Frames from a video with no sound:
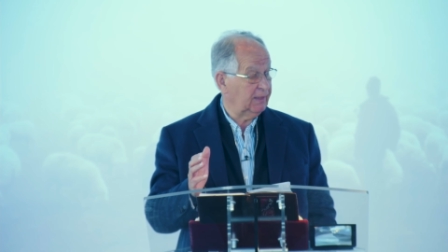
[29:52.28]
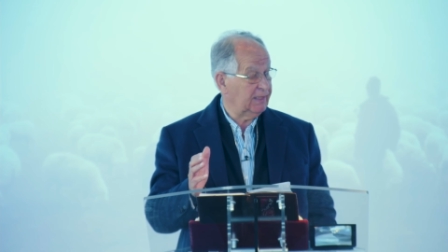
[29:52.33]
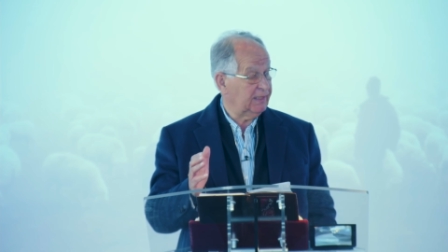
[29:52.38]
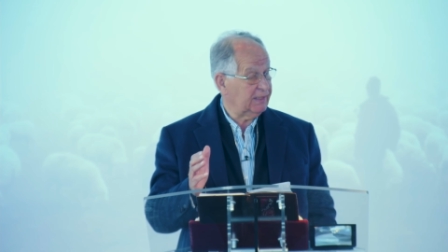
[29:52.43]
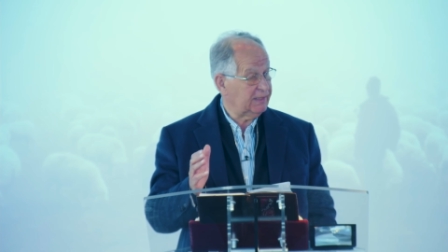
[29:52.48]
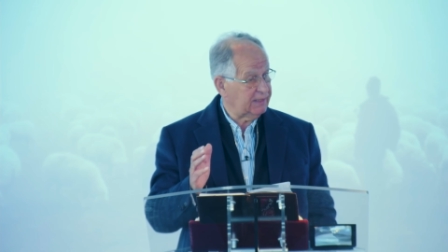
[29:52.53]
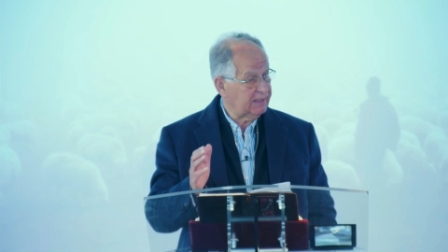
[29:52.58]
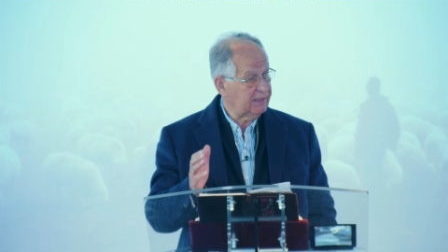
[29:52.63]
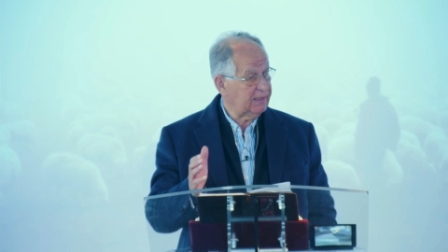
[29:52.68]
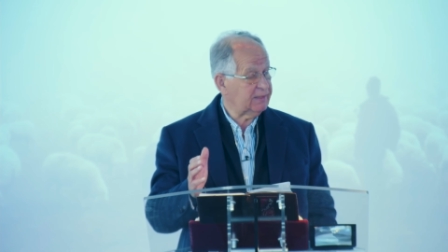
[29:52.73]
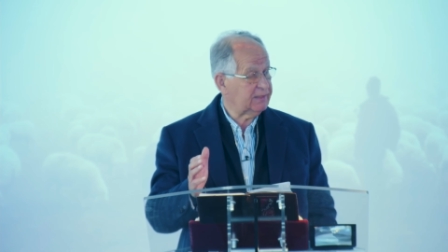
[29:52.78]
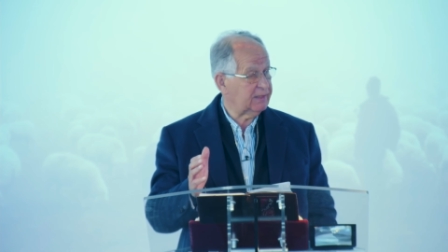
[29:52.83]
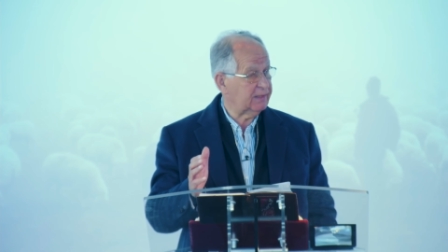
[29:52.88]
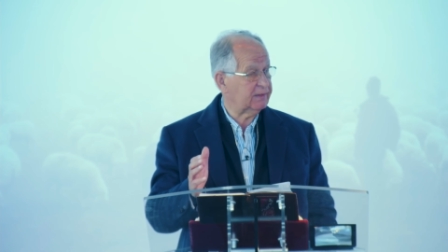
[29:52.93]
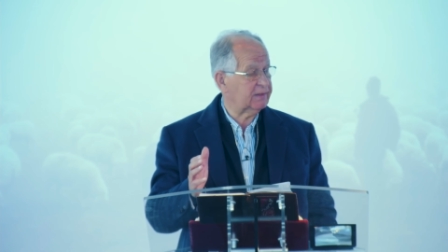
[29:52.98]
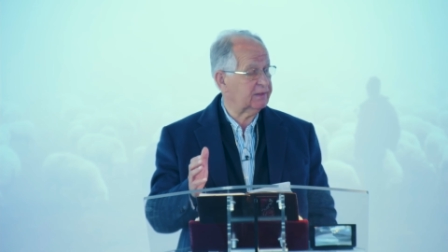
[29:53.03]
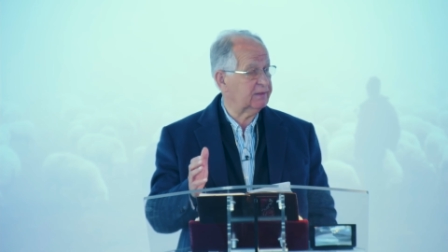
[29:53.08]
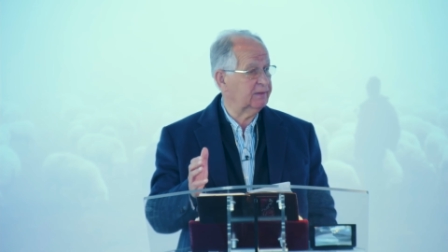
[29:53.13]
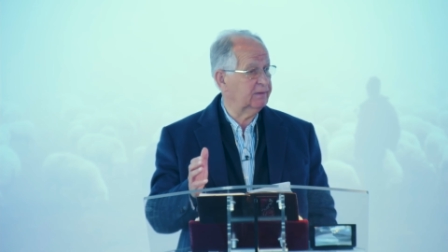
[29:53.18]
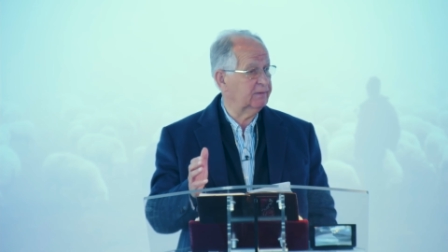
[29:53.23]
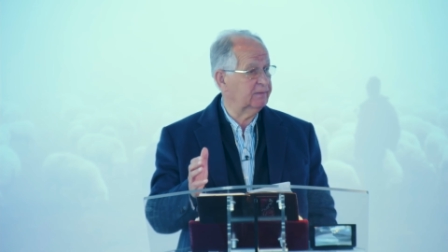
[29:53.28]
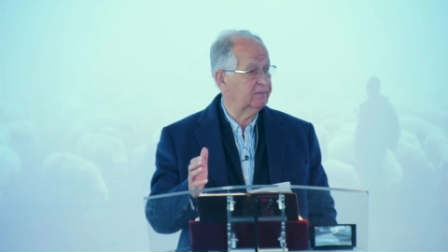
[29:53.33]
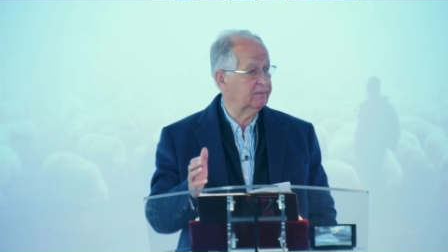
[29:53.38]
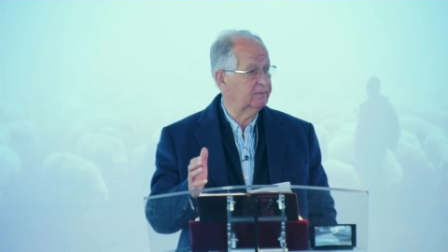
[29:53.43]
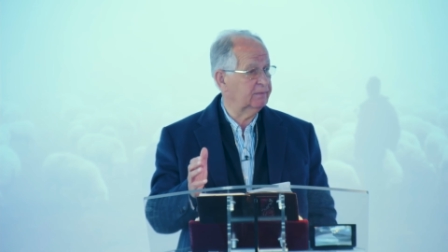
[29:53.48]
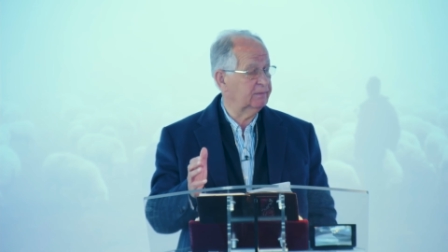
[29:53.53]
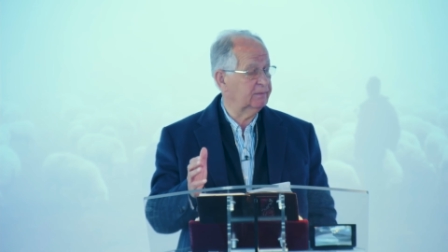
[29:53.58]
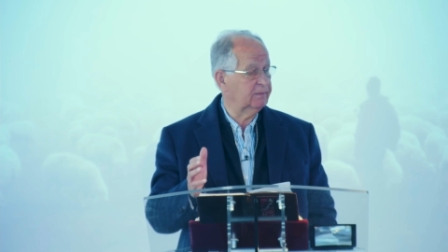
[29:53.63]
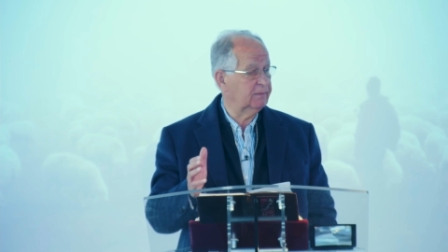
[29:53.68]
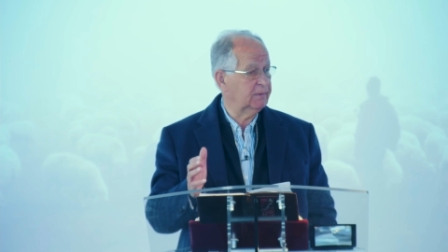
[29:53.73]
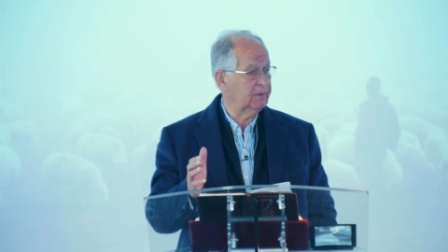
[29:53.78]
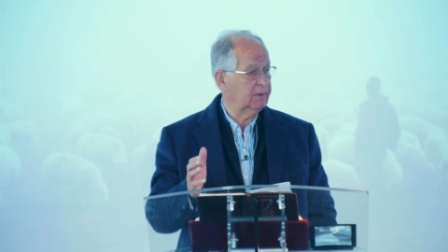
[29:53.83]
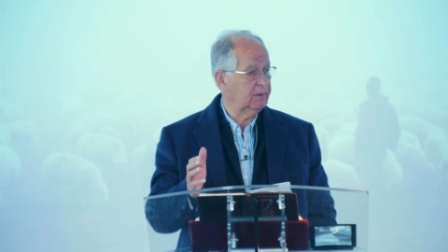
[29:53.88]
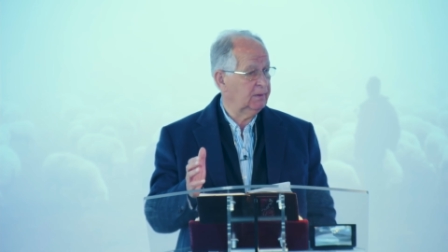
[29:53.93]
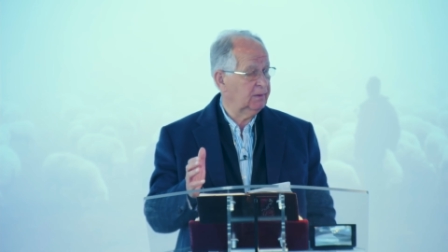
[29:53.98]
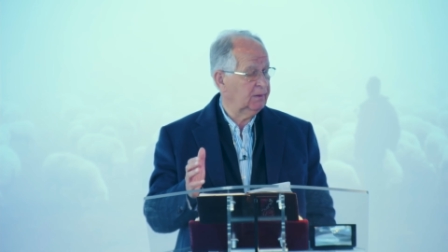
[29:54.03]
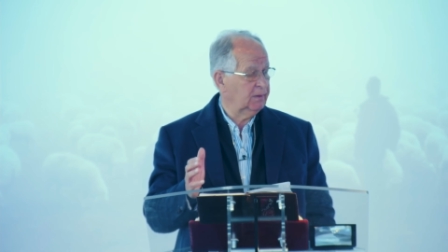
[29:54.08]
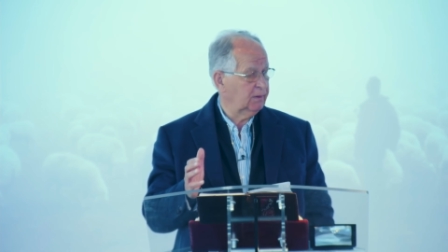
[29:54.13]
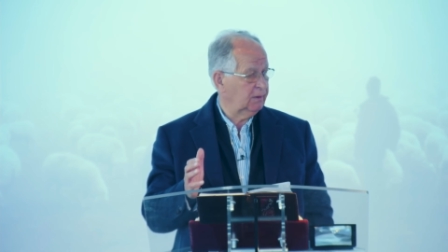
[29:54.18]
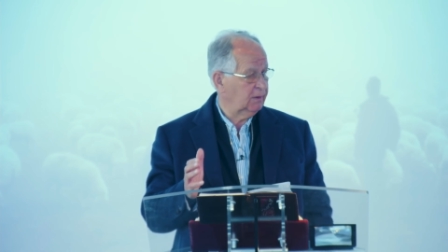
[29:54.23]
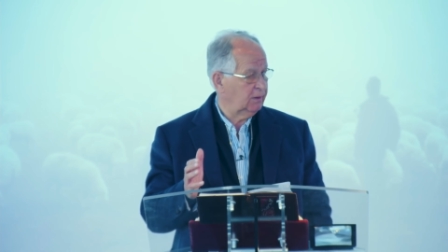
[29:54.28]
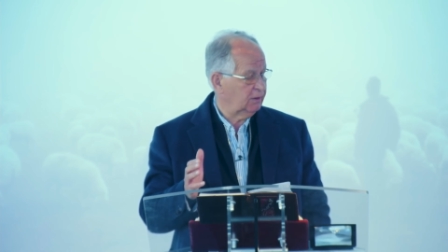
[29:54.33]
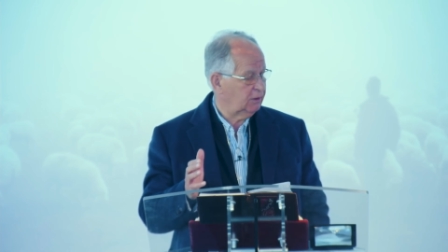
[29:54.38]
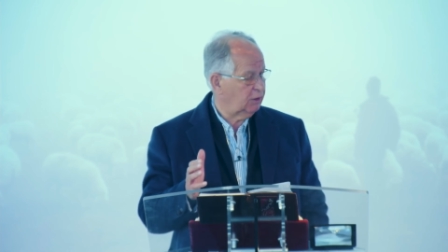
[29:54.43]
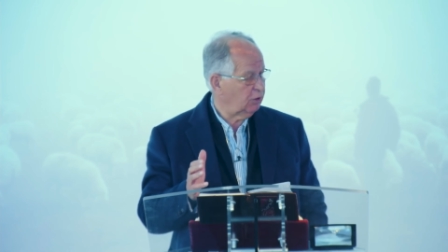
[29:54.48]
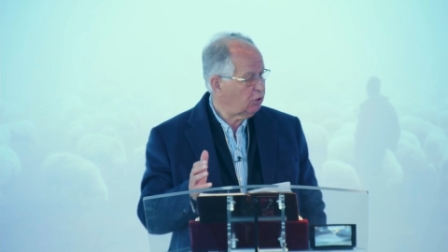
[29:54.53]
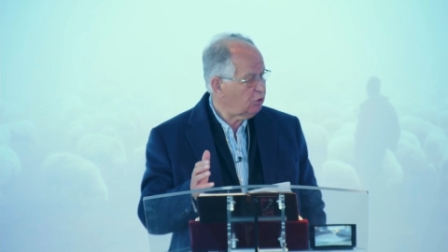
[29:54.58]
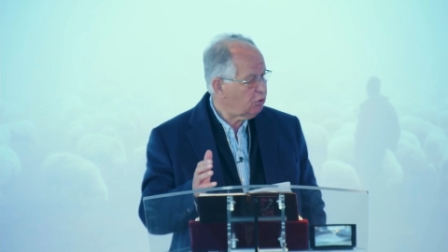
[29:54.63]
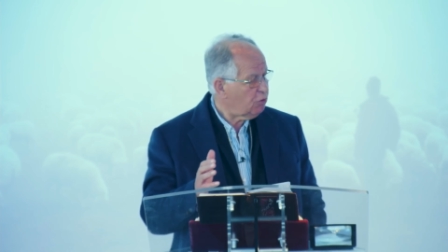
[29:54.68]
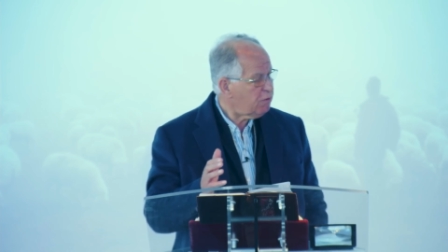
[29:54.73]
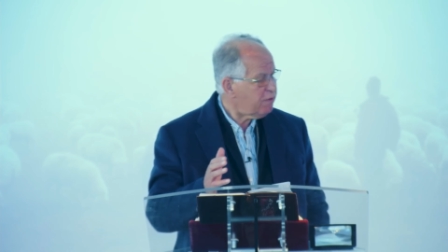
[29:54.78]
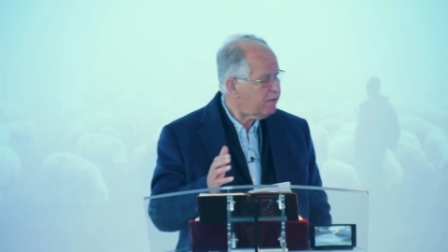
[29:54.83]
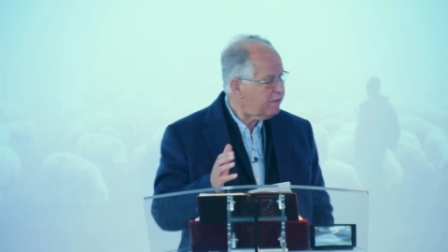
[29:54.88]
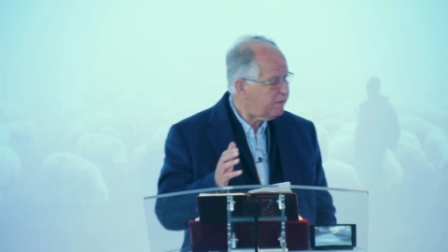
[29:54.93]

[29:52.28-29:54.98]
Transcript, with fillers: He sees it. Do you